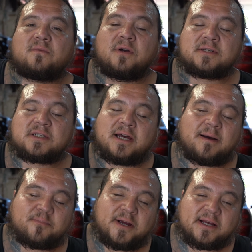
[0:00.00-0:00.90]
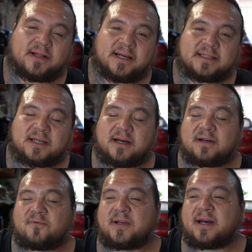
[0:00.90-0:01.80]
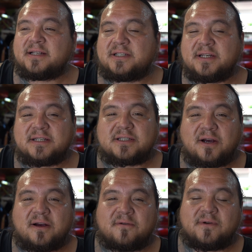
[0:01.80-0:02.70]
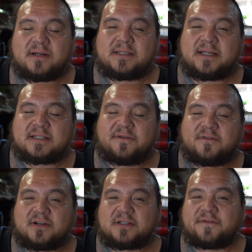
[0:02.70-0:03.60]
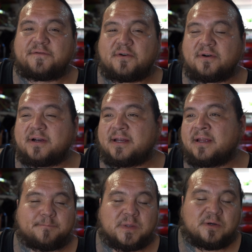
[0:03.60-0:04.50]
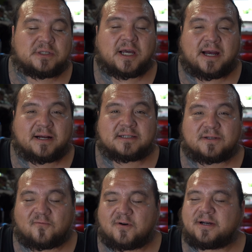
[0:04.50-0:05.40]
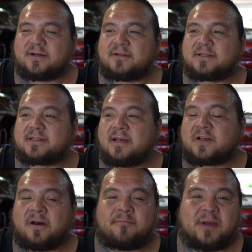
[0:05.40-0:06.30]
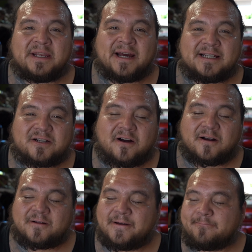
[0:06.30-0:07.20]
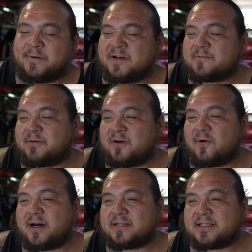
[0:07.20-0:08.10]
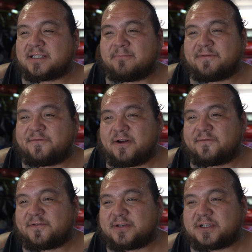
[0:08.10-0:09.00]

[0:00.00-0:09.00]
we also got brake line tuck. We got GSR rear disc conversion for it. New tires and wheels. It's gonna be a nice car, clean bill. It's been a while, just something fun for the